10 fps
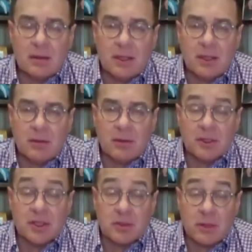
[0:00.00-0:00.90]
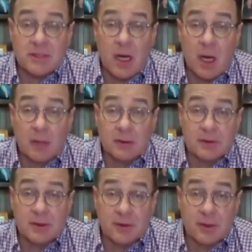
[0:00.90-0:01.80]
you know, where the short is
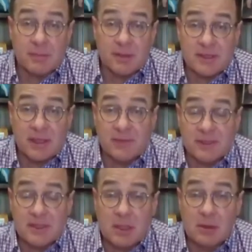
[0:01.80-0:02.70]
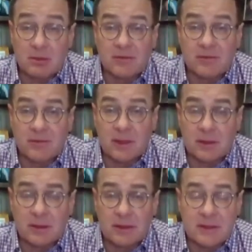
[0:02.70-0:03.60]
130% of its total
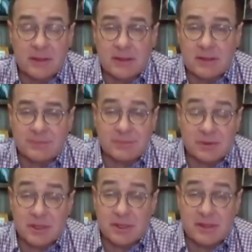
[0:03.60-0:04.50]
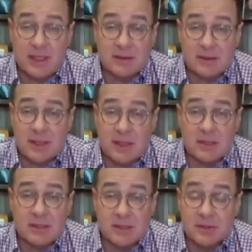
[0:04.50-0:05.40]
float is just sounds kind of
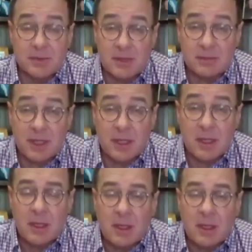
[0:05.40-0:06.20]
stupid to me.